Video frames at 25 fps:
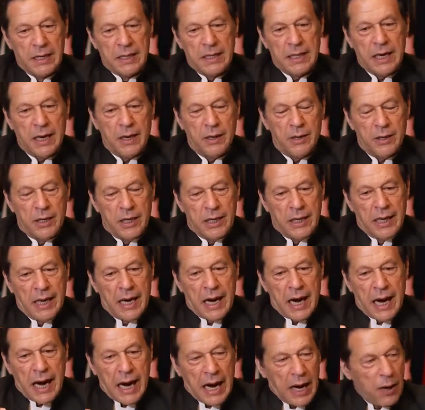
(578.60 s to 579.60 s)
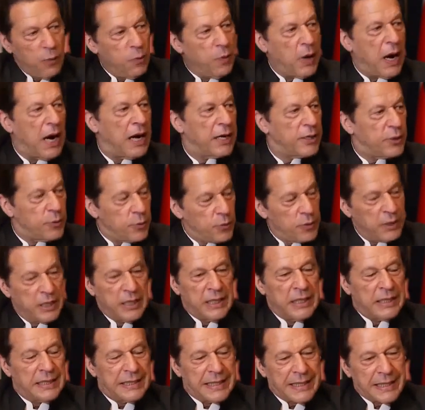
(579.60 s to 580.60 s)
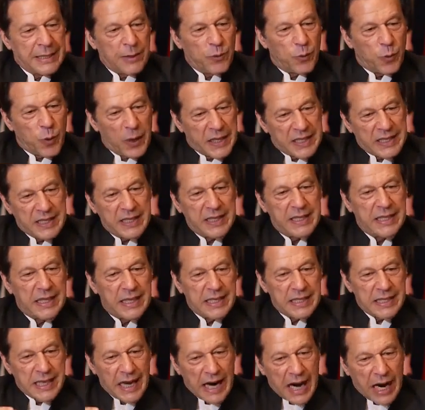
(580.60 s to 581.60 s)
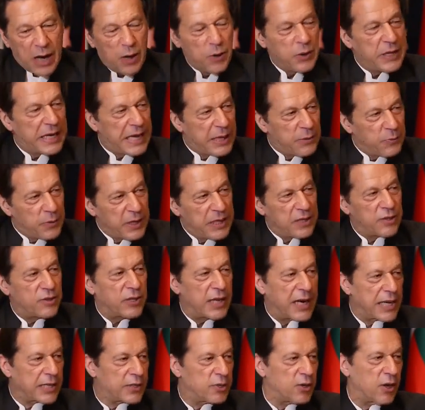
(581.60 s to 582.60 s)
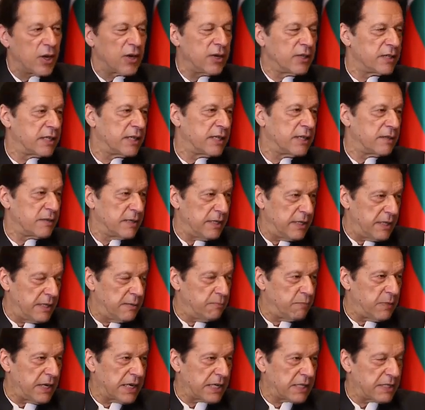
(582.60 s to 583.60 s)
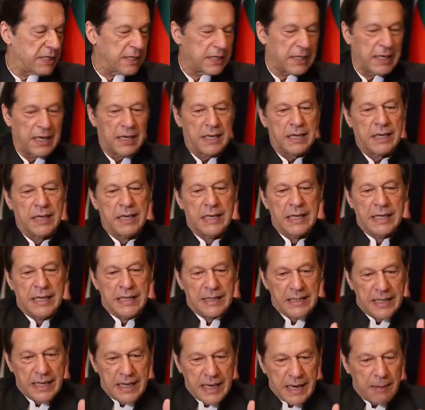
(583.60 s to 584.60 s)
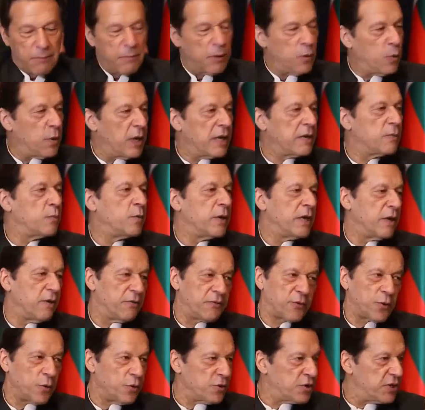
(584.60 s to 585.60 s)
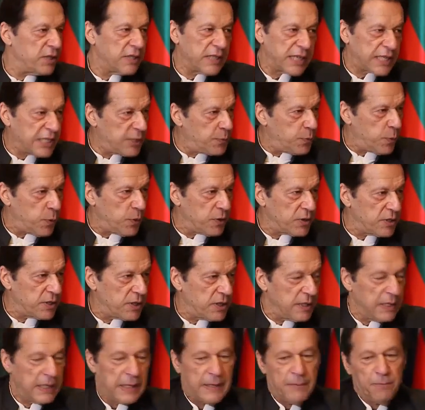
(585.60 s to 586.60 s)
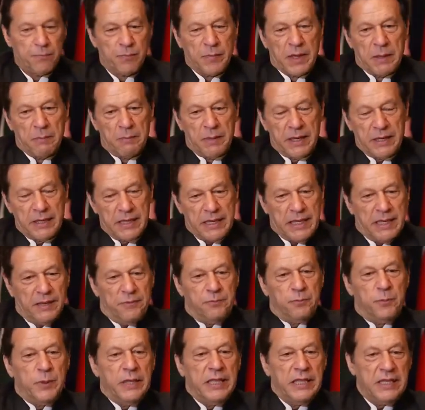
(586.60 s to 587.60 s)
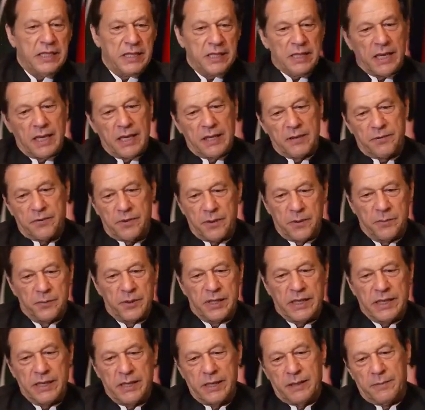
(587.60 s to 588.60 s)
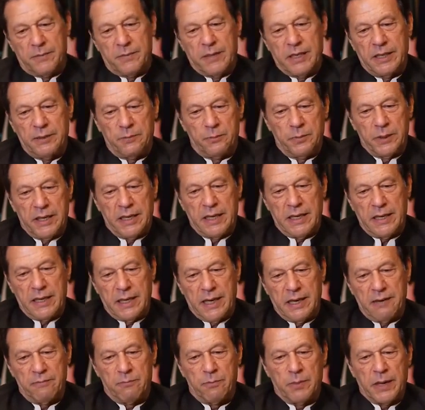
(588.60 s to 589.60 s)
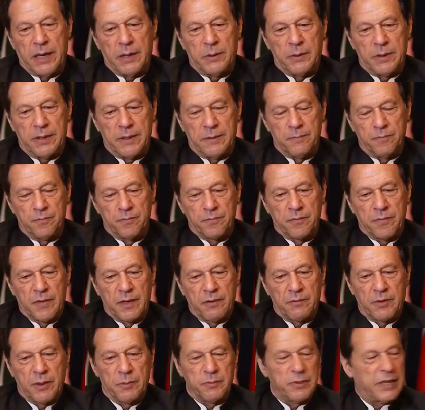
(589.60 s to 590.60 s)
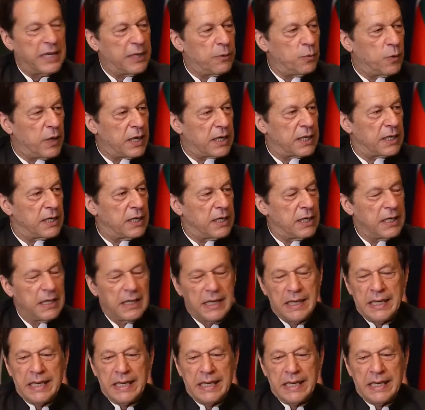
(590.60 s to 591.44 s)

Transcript: Now, the question is, how can we attract dollars in Pakistan? The number one way, of course, is exports. But if we start from, if we have power from day one,